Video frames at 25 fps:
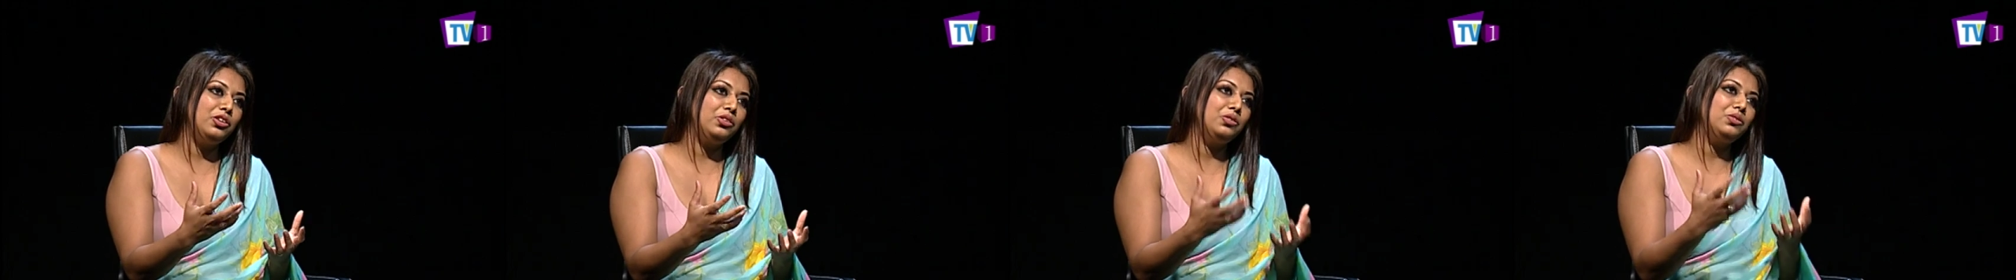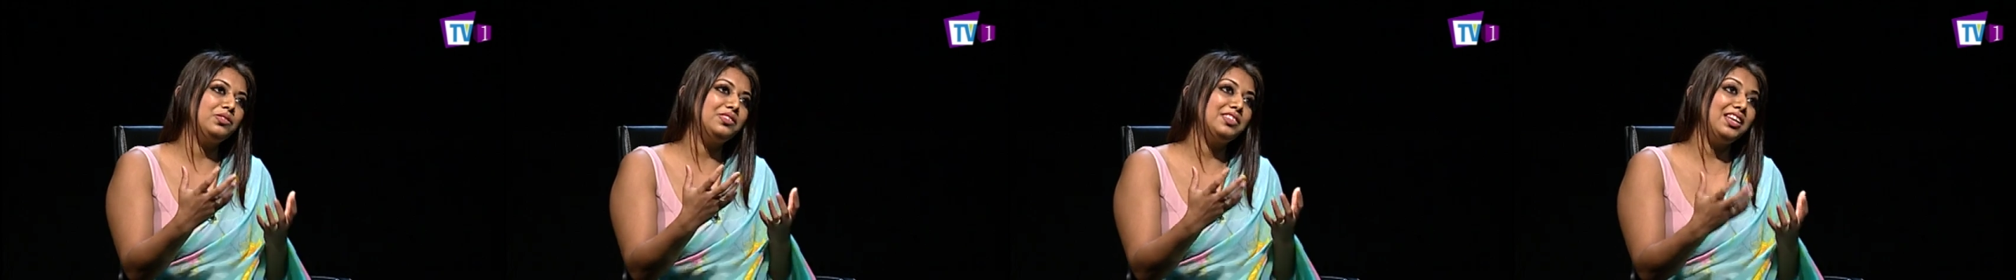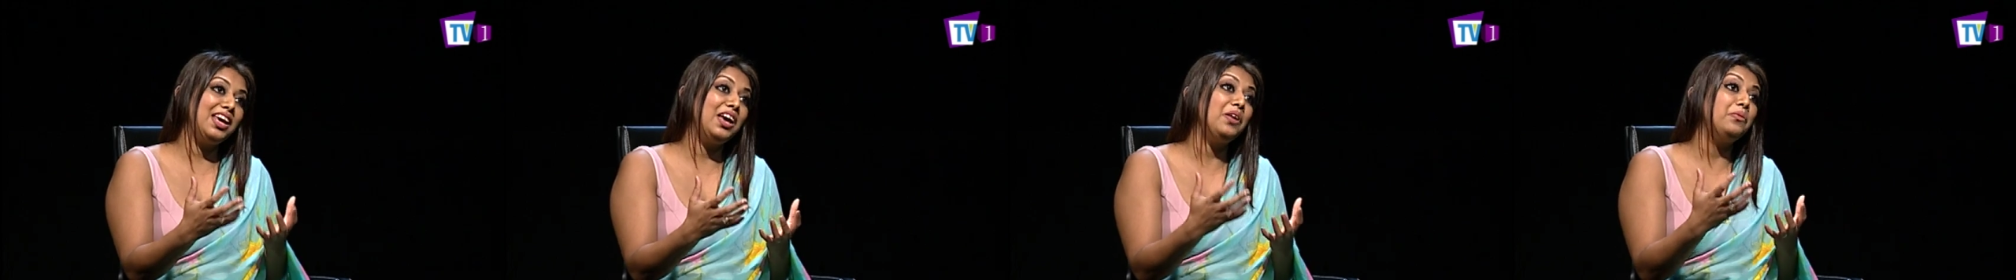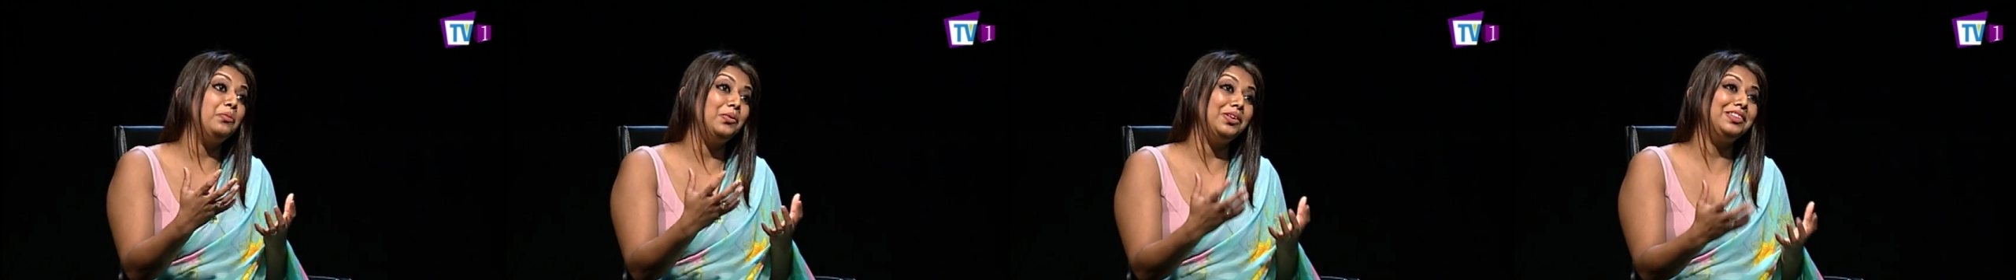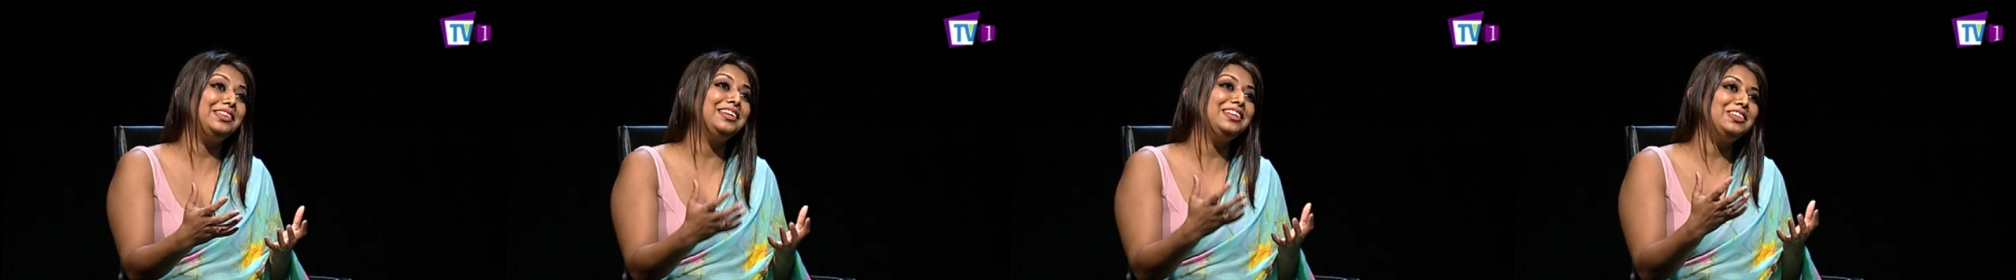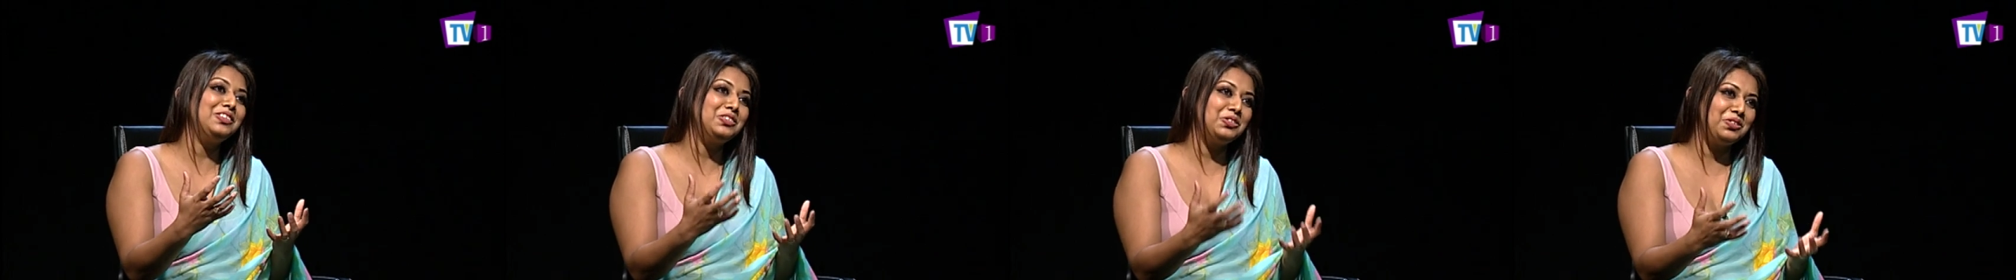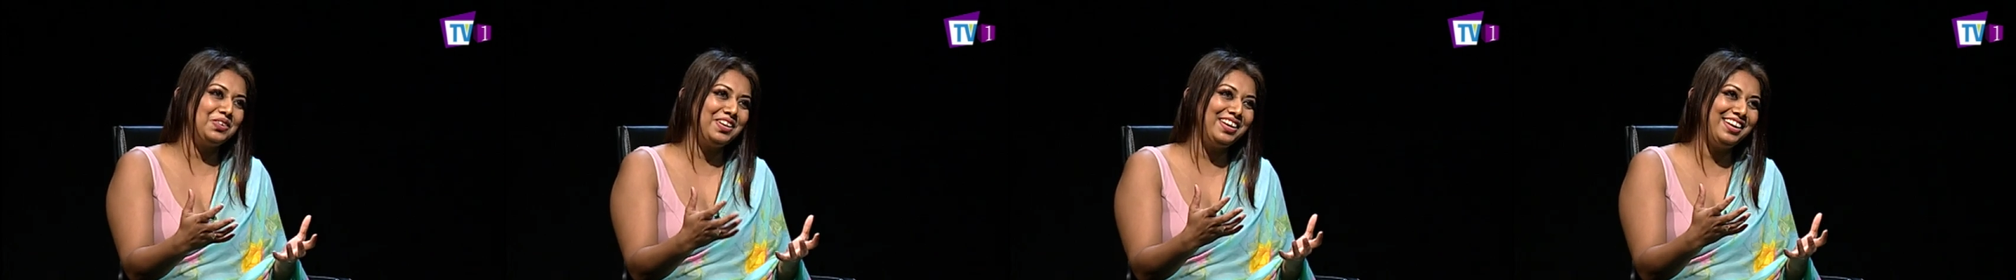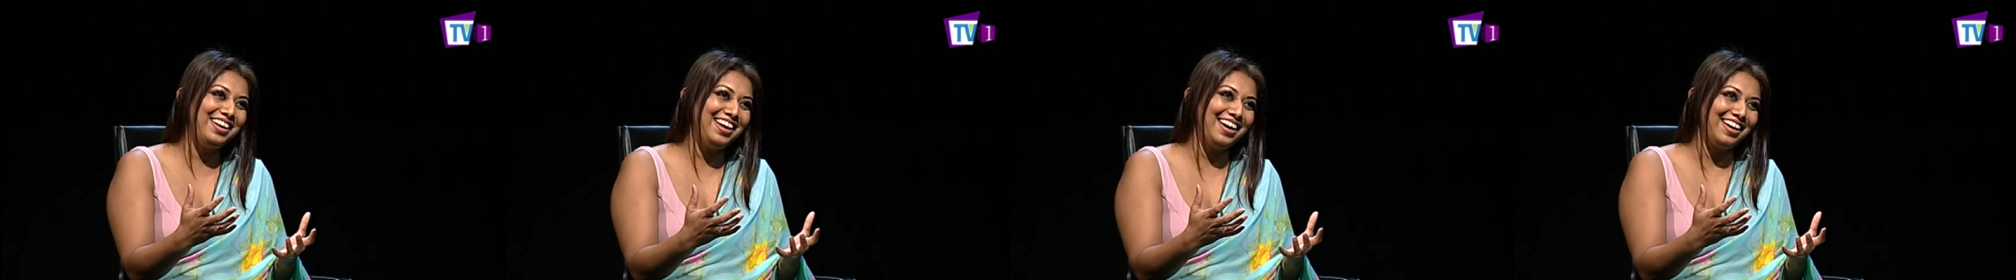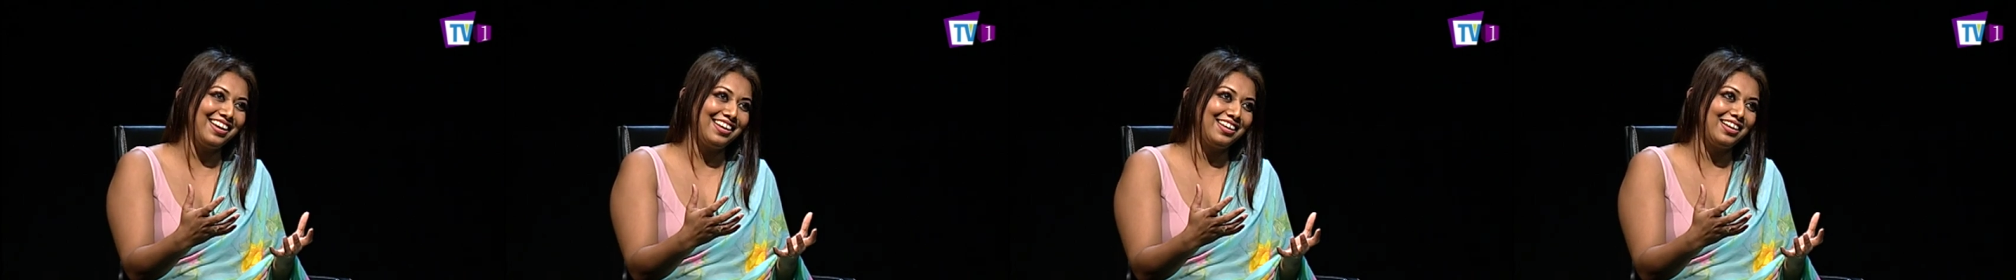to stay within Sri
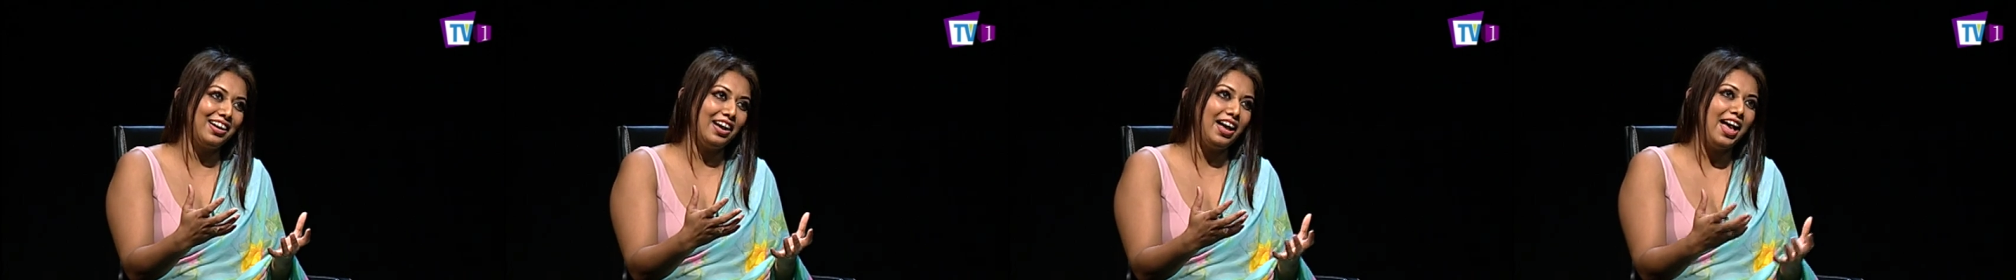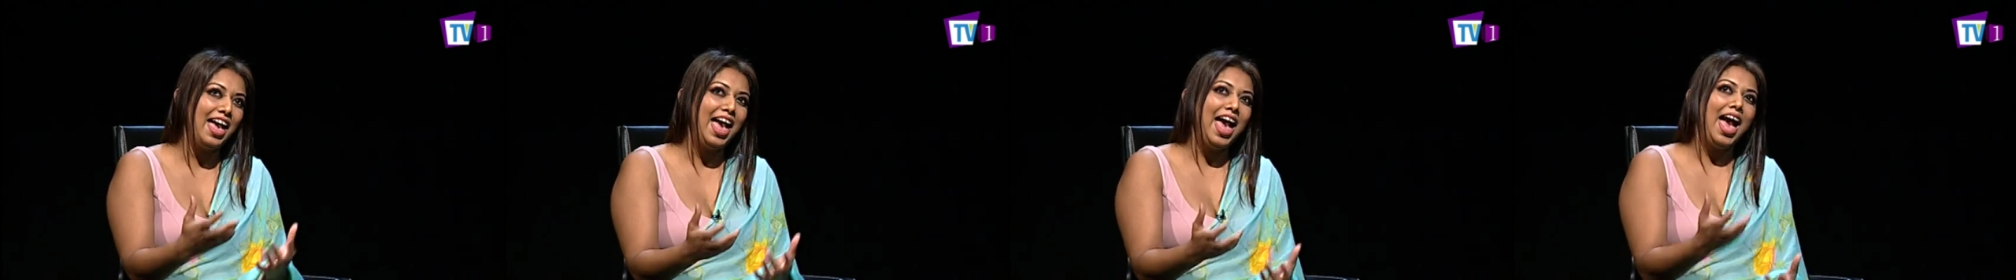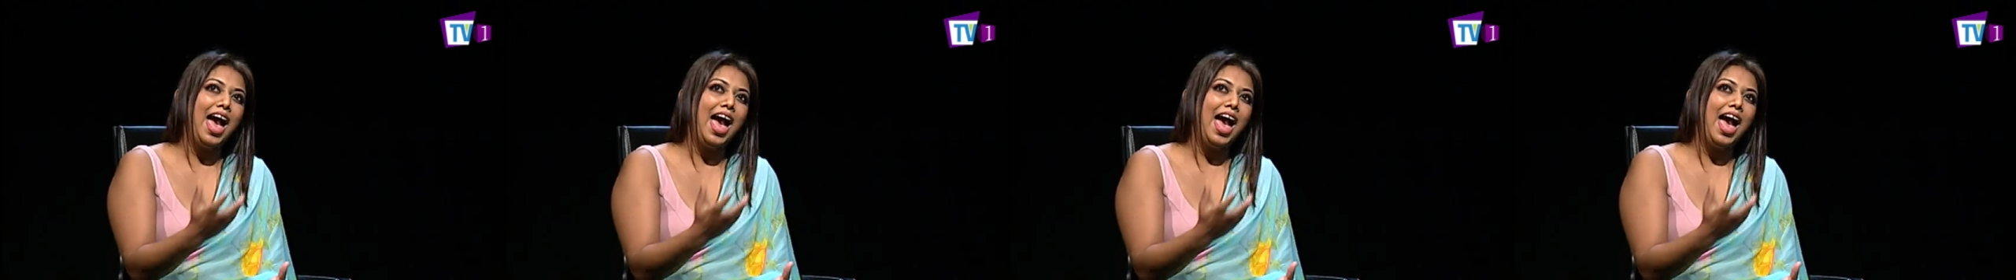Lanka